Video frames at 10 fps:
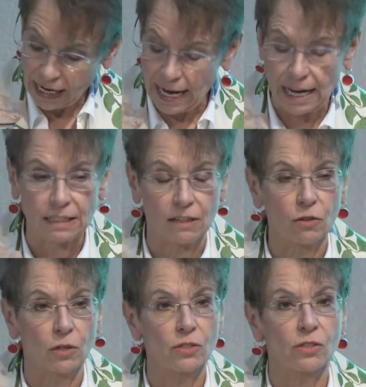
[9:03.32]
hand, and of
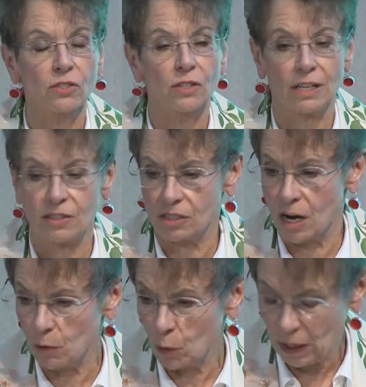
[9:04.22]
course the study's
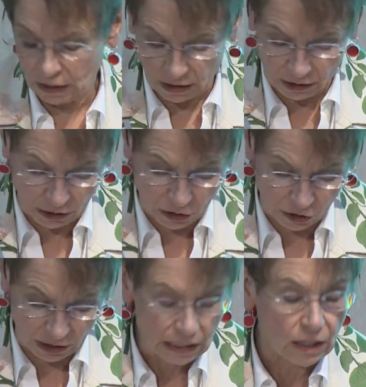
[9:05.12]
#1
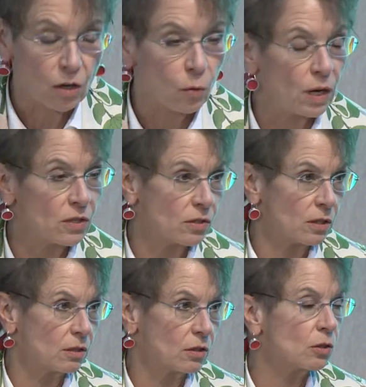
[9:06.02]
conclusion was
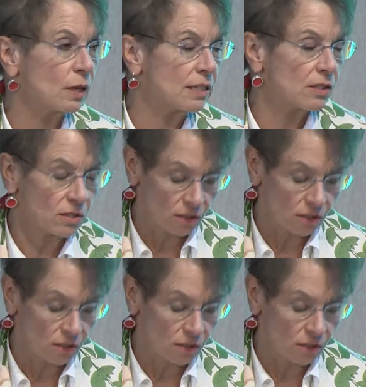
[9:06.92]
that the crisis